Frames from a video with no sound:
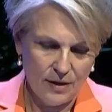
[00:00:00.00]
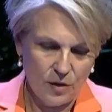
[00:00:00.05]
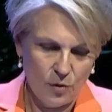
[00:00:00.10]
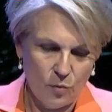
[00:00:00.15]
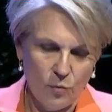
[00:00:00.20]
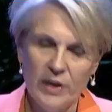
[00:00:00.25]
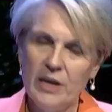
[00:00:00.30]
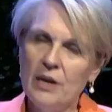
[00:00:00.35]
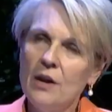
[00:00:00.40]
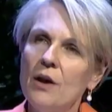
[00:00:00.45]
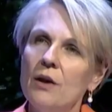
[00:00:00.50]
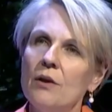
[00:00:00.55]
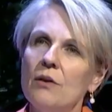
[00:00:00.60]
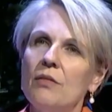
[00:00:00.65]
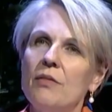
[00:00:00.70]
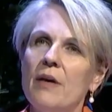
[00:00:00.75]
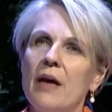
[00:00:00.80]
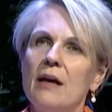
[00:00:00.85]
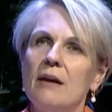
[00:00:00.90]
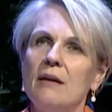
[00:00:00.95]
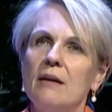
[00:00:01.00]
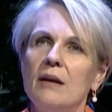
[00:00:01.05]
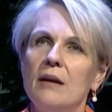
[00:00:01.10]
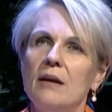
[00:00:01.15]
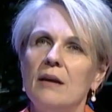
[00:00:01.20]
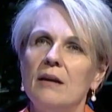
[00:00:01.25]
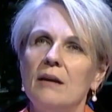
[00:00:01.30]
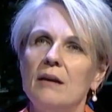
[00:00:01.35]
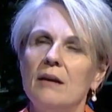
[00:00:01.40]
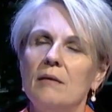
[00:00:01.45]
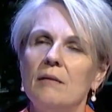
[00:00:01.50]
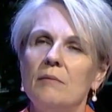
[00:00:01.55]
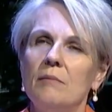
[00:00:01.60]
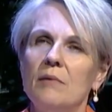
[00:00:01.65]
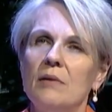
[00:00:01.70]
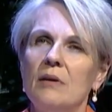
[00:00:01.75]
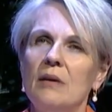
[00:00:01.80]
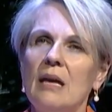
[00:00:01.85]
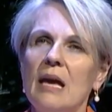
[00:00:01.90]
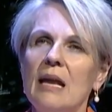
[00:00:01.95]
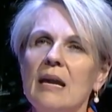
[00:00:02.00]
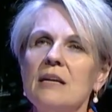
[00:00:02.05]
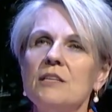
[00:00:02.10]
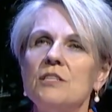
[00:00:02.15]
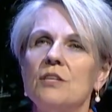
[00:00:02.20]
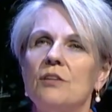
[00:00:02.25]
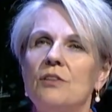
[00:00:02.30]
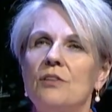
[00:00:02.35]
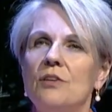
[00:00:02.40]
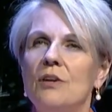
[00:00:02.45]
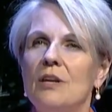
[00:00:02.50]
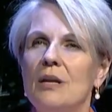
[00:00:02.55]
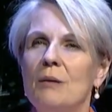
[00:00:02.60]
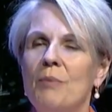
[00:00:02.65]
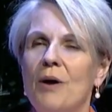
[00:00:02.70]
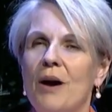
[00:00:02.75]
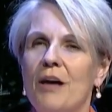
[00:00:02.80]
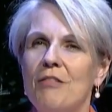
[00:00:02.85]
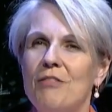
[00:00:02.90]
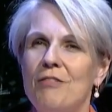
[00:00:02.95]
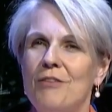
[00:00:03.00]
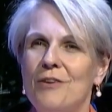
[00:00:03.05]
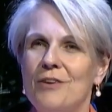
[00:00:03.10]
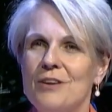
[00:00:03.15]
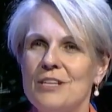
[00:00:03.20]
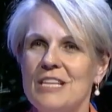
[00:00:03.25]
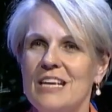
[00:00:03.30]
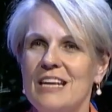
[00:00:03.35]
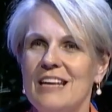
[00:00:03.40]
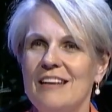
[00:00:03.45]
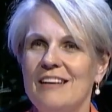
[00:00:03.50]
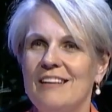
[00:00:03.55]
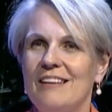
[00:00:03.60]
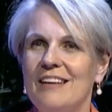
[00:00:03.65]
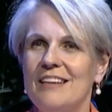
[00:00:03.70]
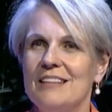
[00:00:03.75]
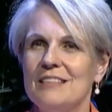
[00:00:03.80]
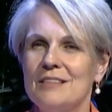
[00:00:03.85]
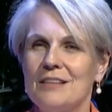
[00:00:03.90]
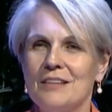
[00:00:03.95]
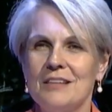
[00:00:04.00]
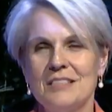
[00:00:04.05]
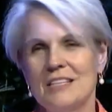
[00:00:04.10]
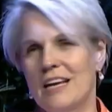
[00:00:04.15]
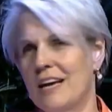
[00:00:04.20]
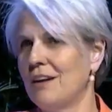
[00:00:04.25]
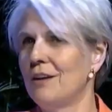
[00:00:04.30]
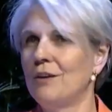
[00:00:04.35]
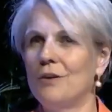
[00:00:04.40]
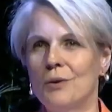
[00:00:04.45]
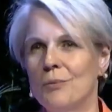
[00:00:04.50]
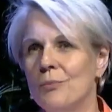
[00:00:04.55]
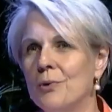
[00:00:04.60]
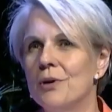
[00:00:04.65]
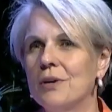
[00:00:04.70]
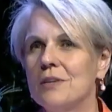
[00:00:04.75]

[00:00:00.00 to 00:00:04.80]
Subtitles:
We know that getting to 30 by 30 is going to take a lot of work